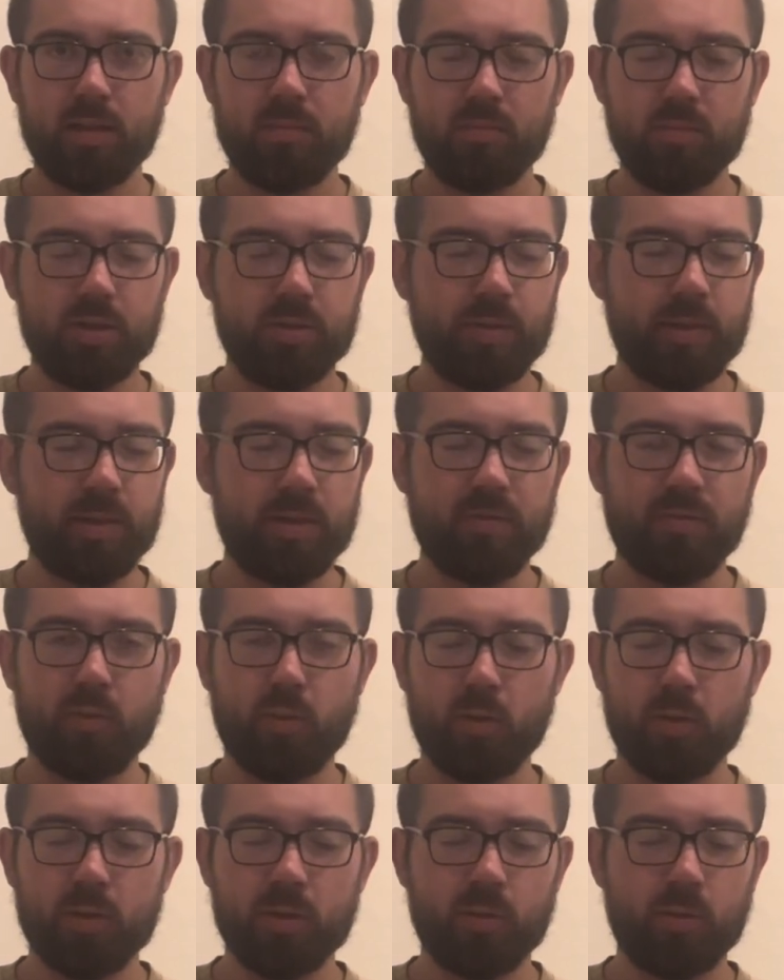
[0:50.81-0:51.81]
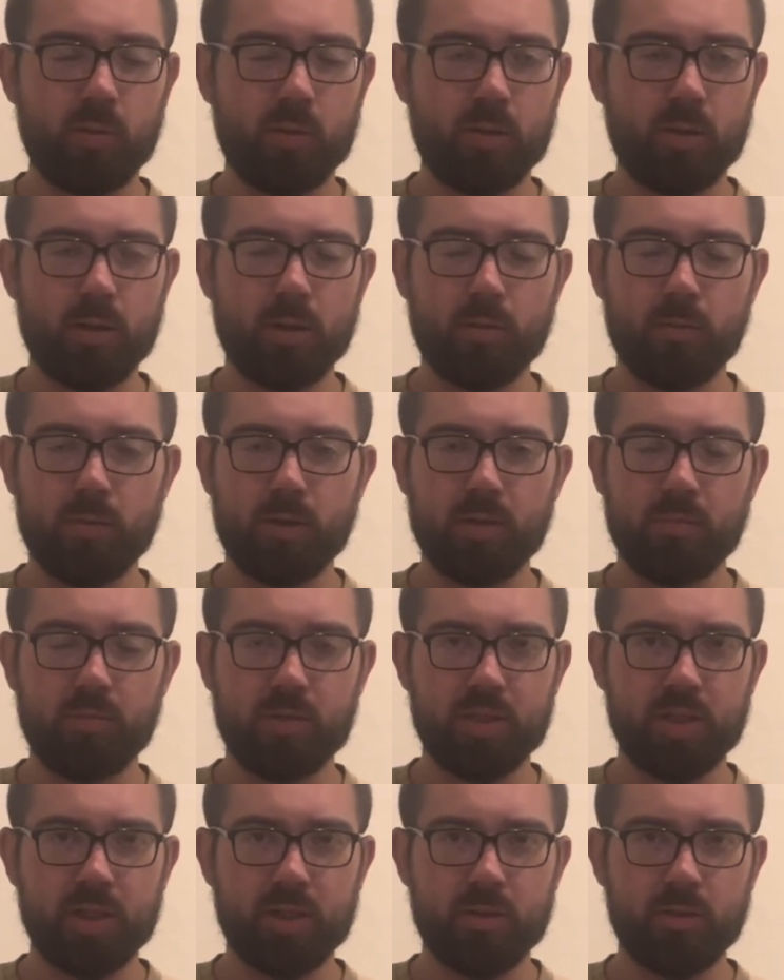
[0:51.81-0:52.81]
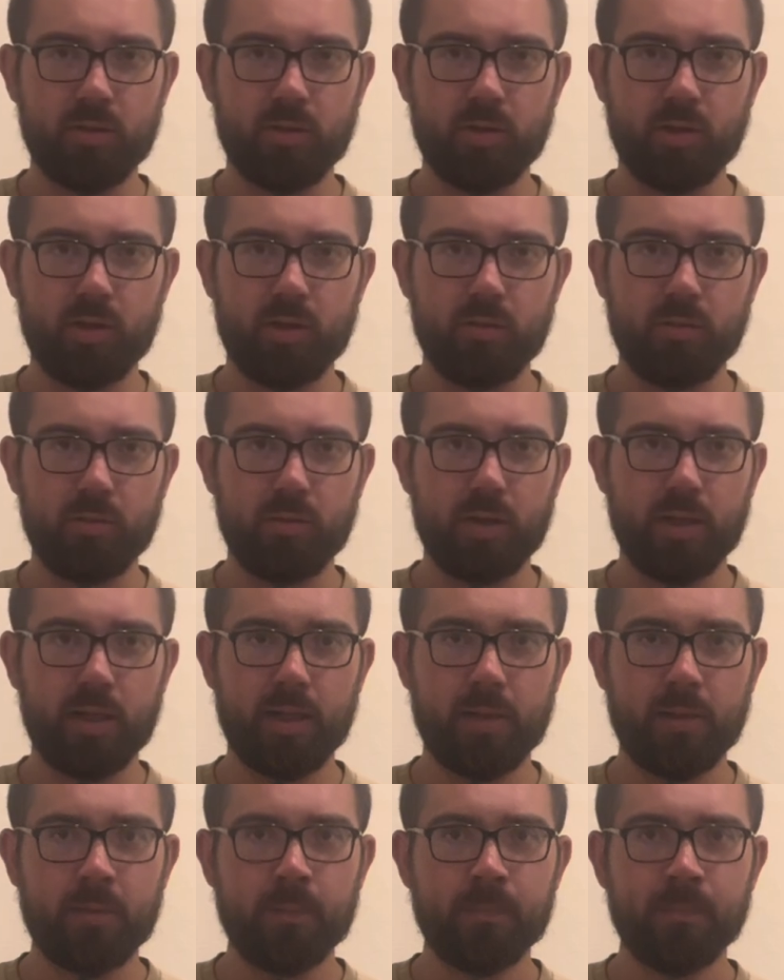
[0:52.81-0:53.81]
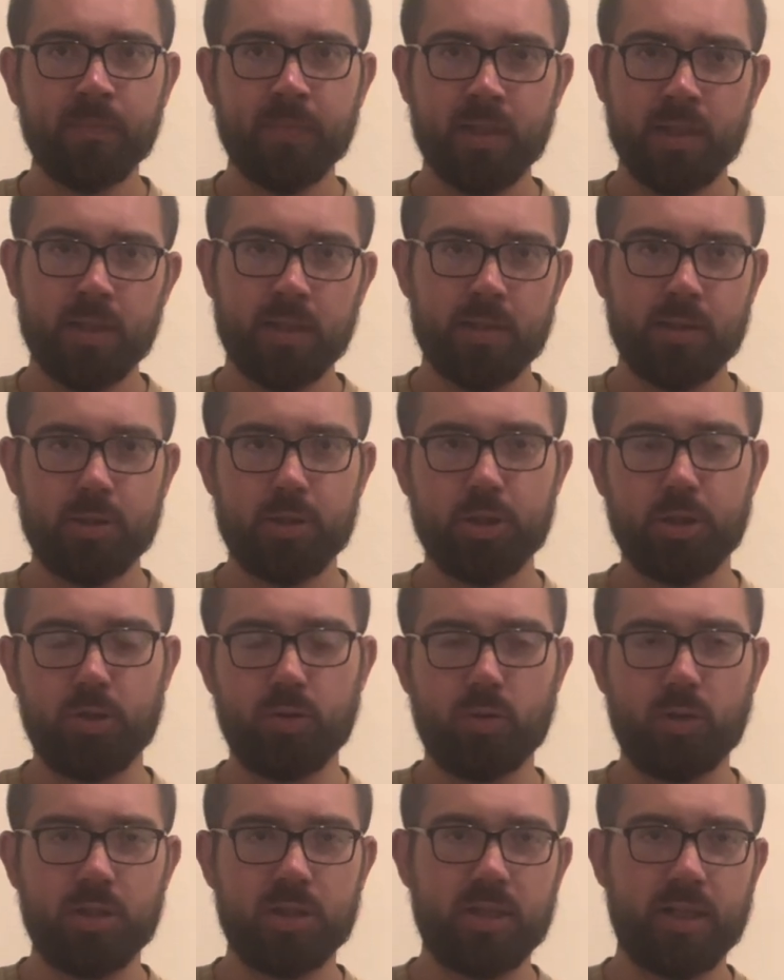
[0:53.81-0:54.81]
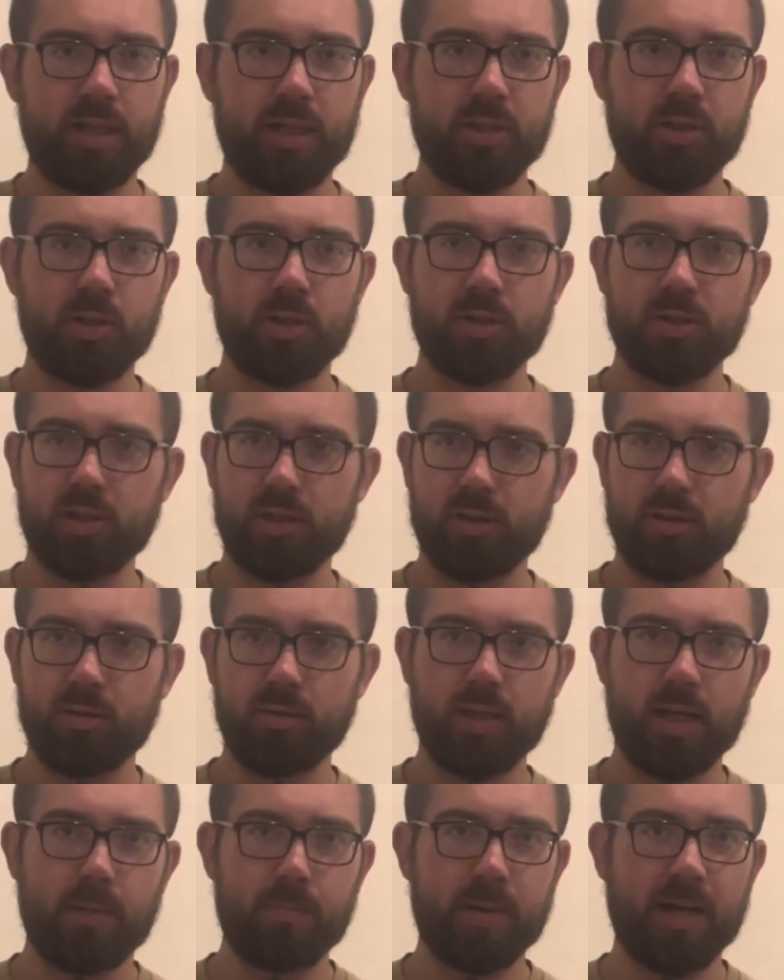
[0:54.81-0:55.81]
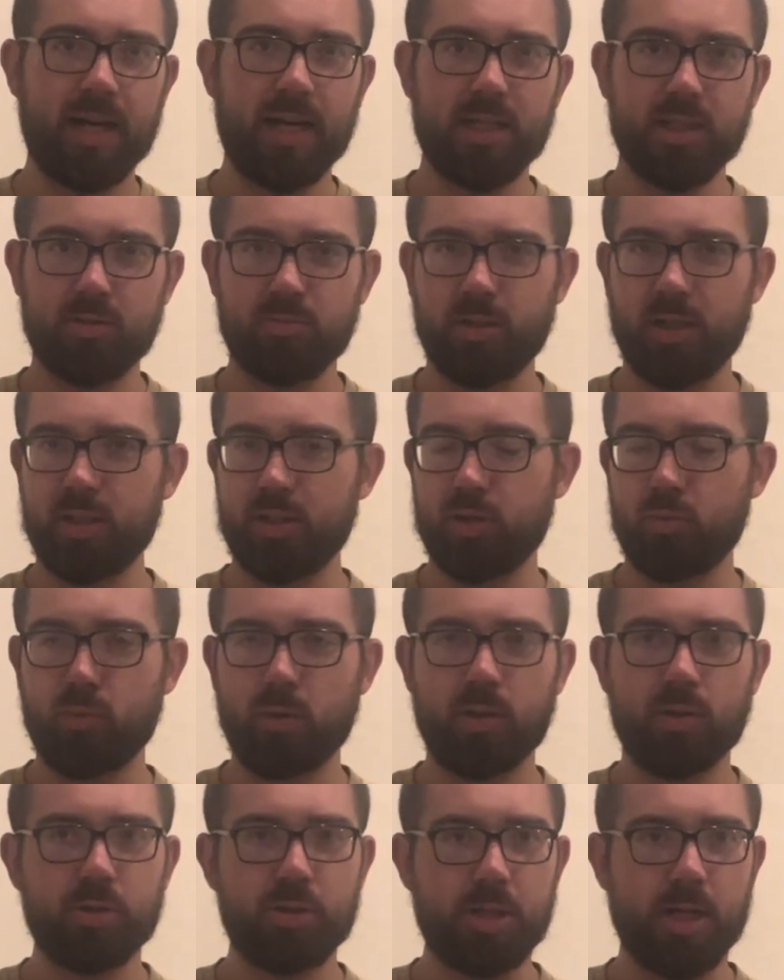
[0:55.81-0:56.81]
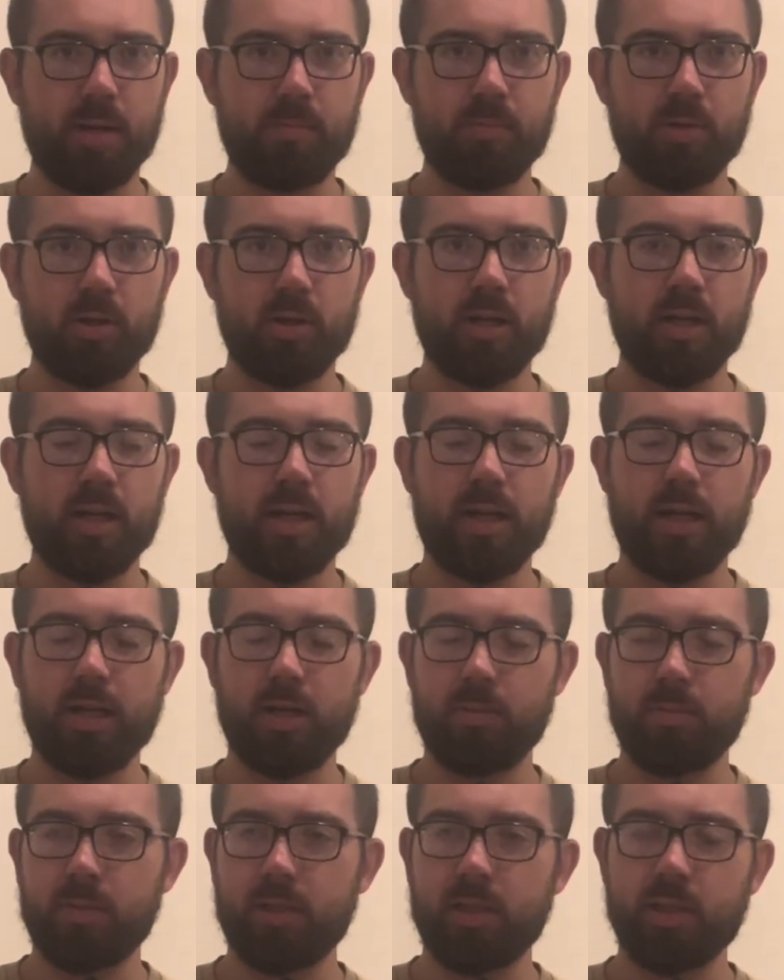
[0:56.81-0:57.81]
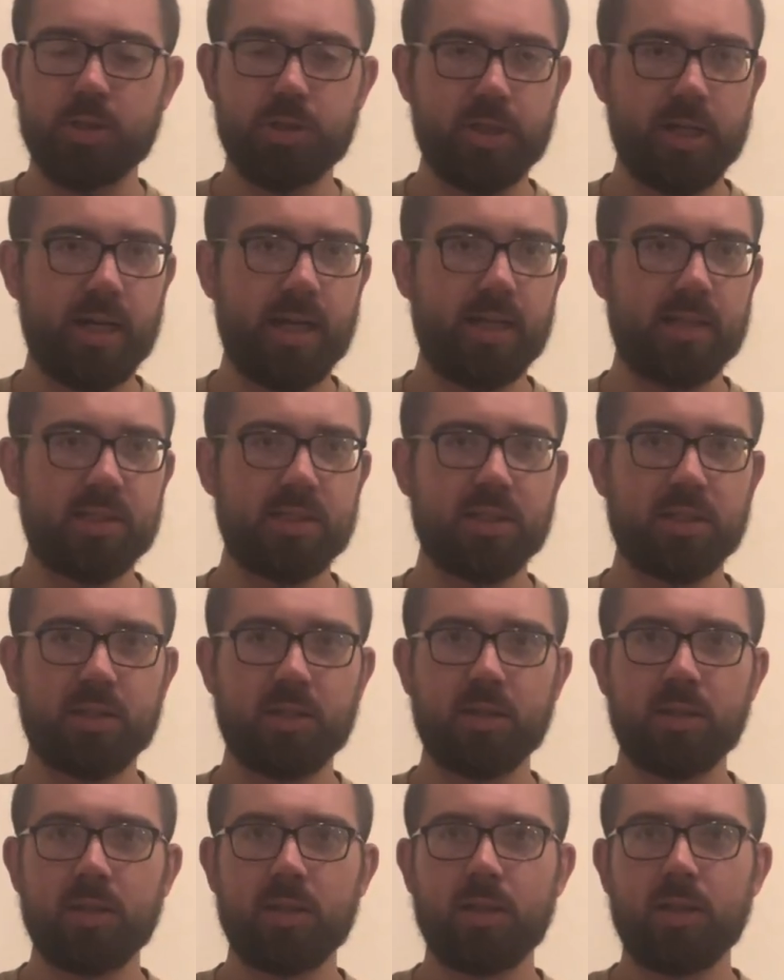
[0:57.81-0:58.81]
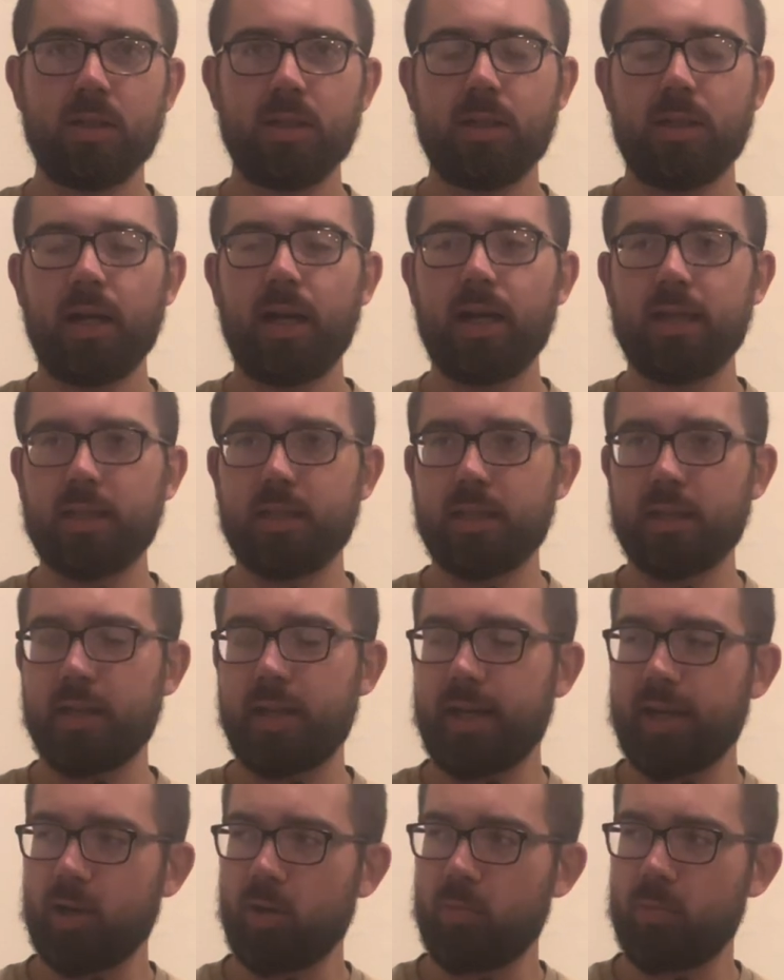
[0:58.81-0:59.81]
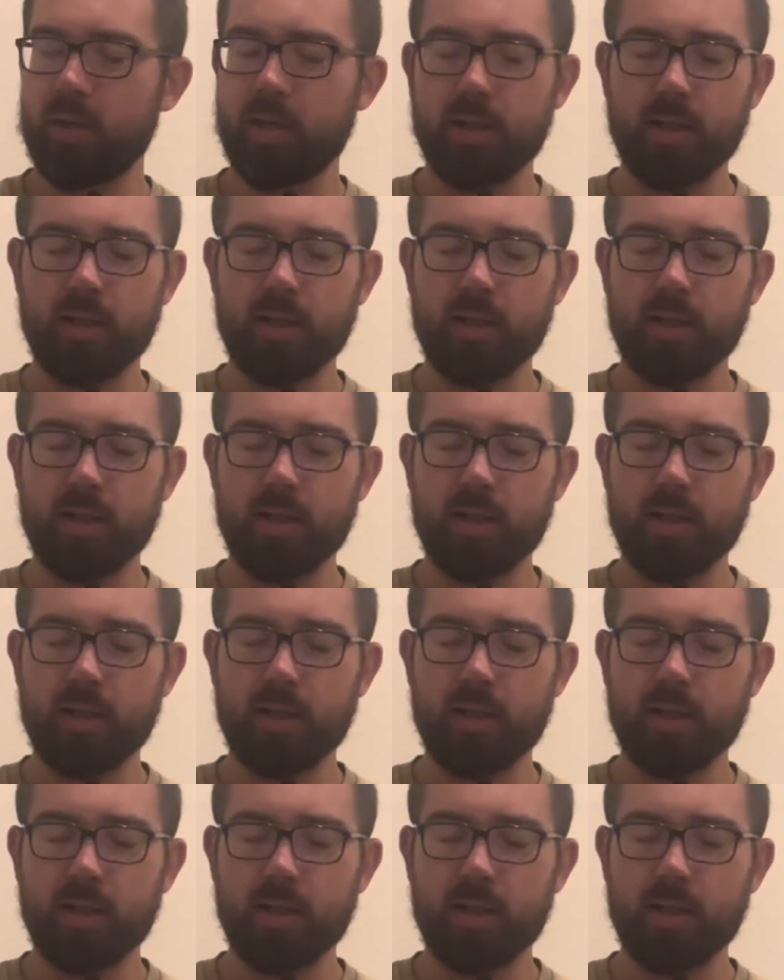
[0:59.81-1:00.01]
the fourth quarter, particularly when Shedeur Sanders he threw that pass right to Will Shepard and it hit him in the chest, and then the Hail